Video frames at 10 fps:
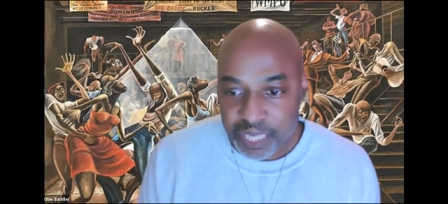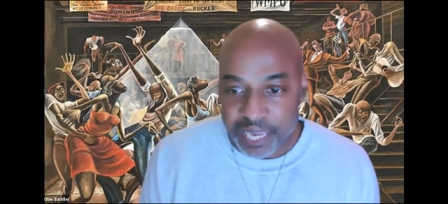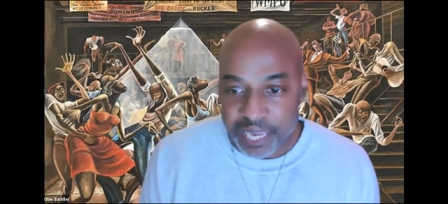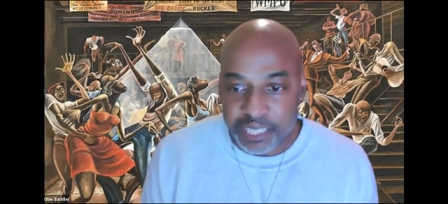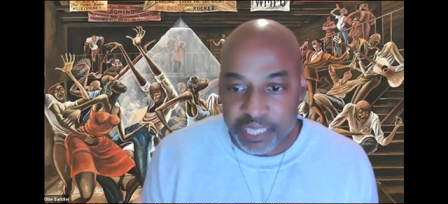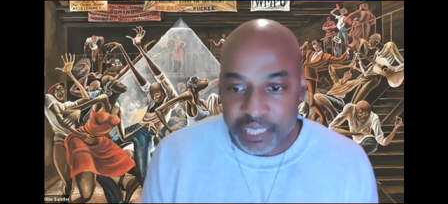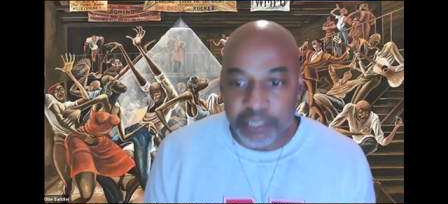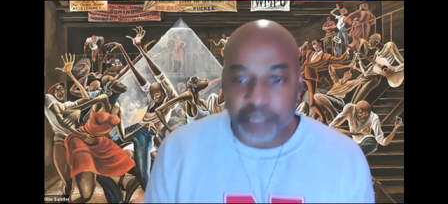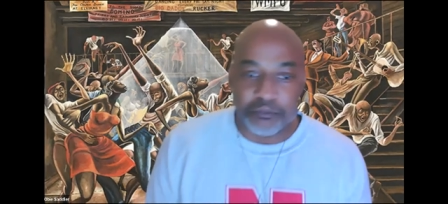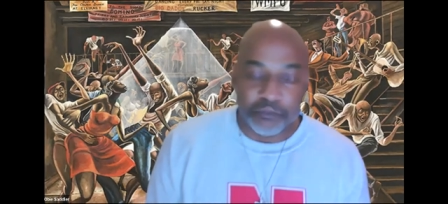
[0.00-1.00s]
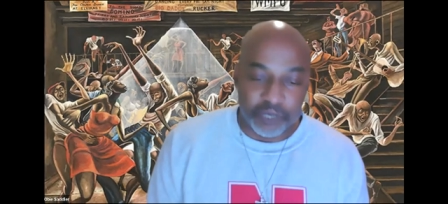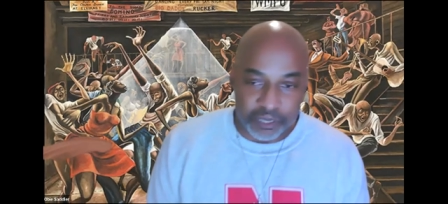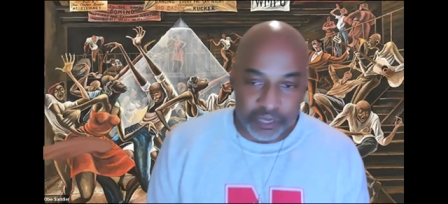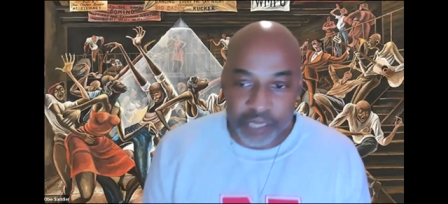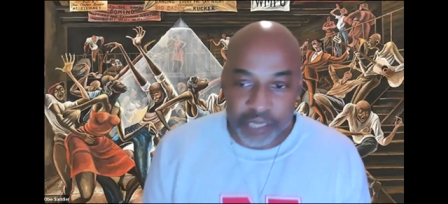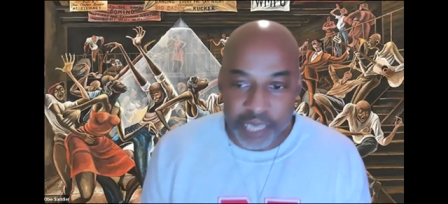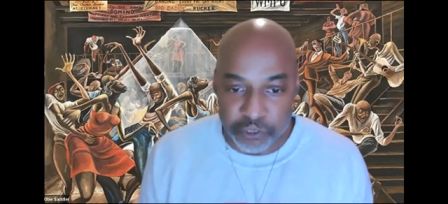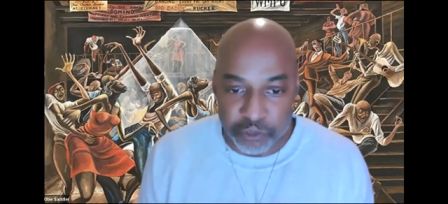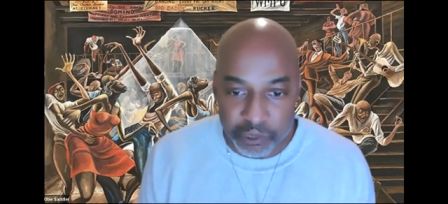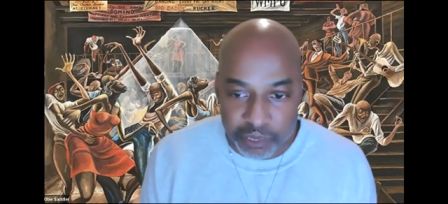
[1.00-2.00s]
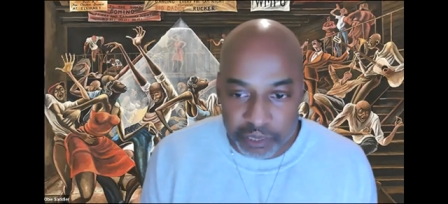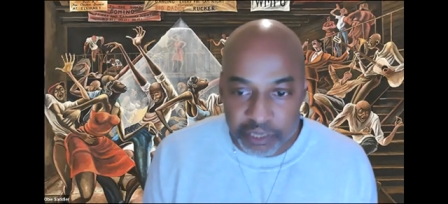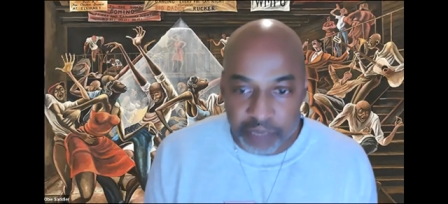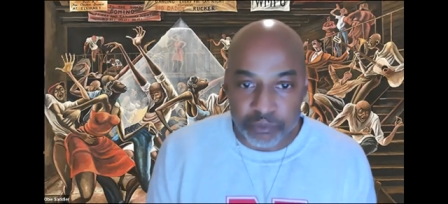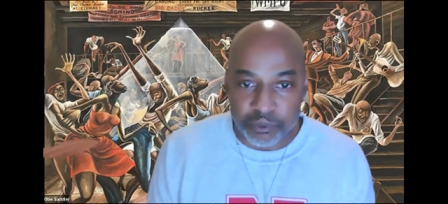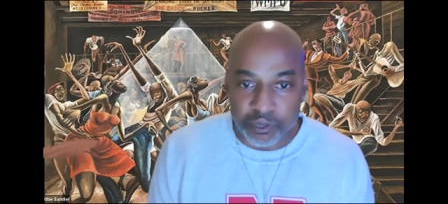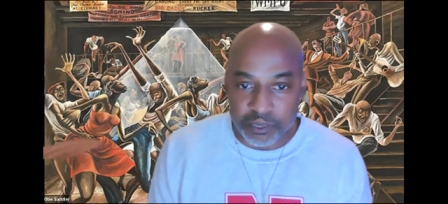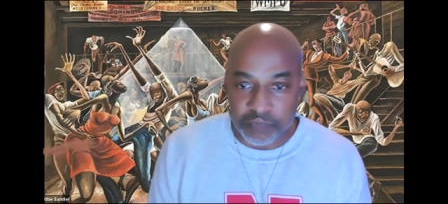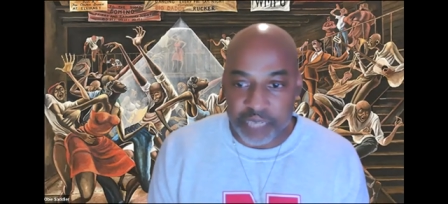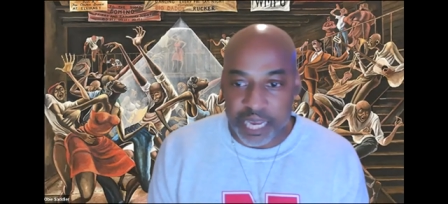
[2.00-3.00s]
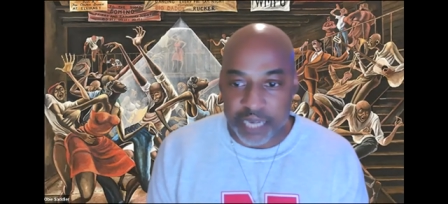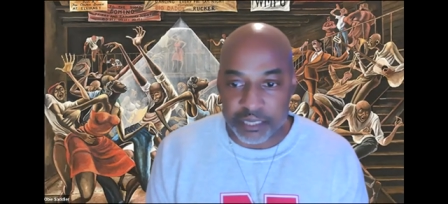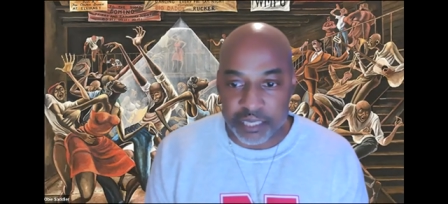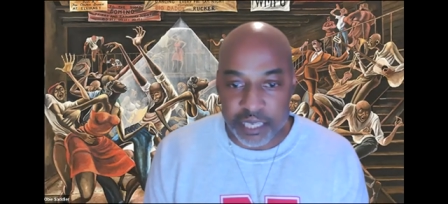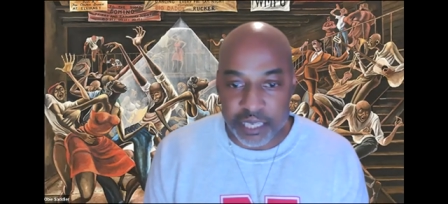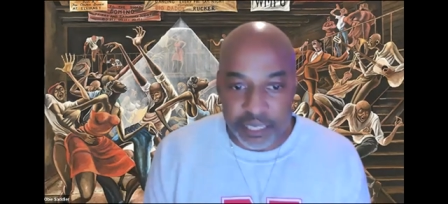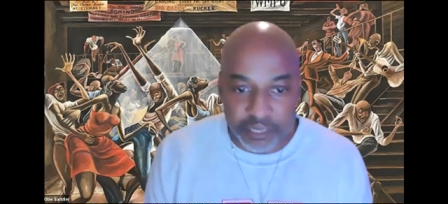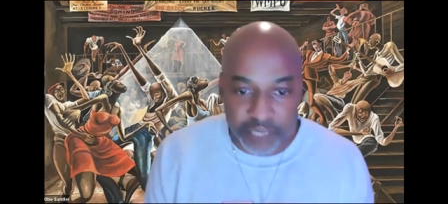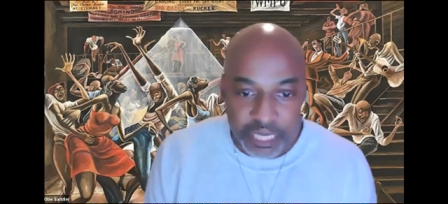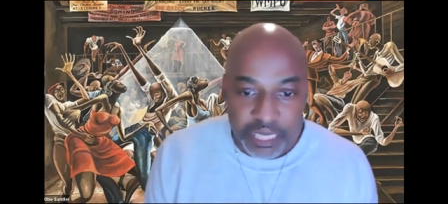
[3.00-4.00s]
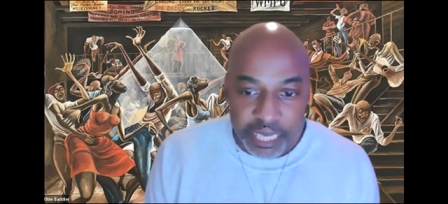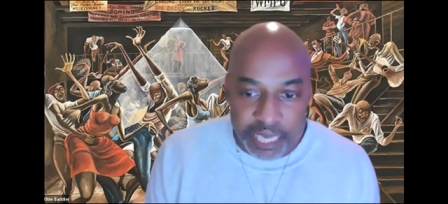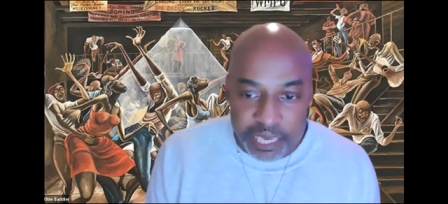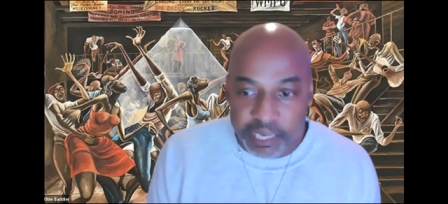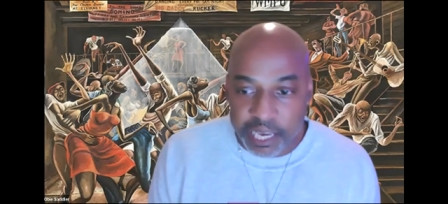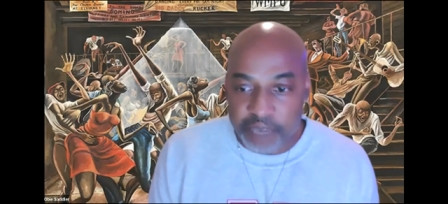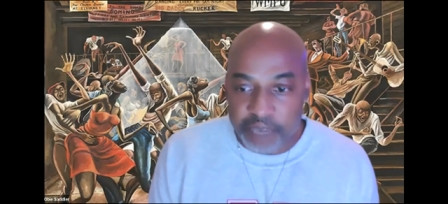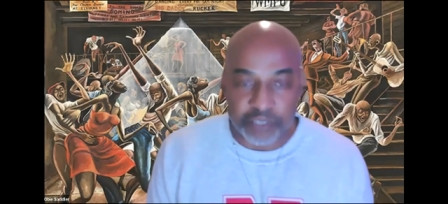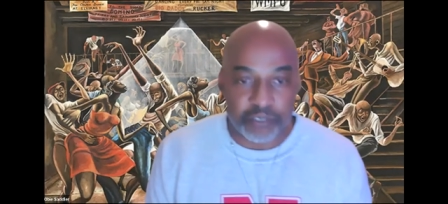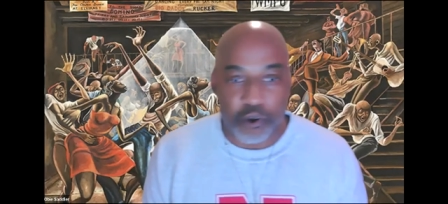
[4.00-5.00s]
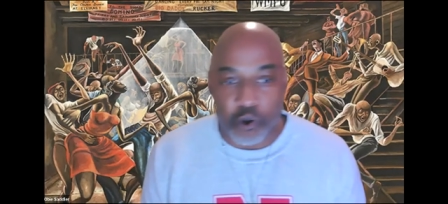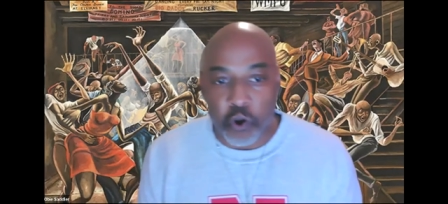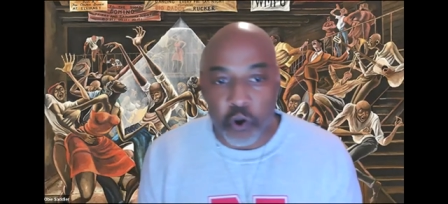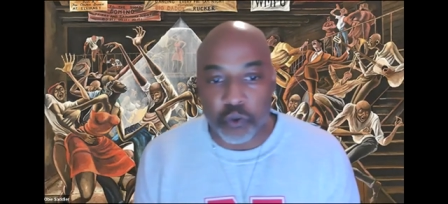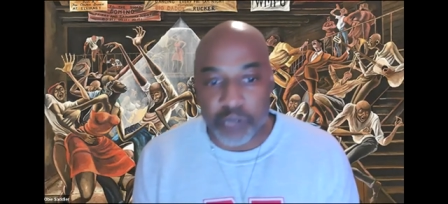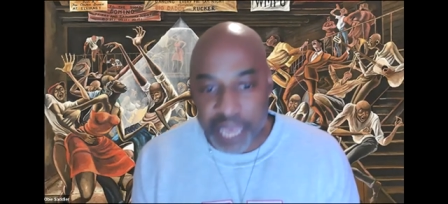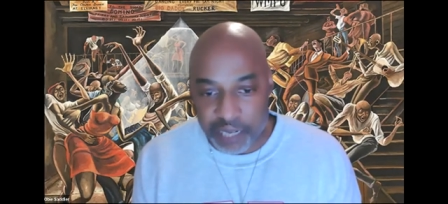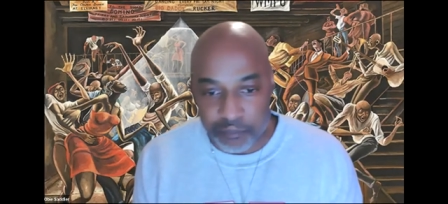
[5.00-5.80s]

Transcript: And he was, as you know, a contemporary of Dr. King's. He gave us a whole lot of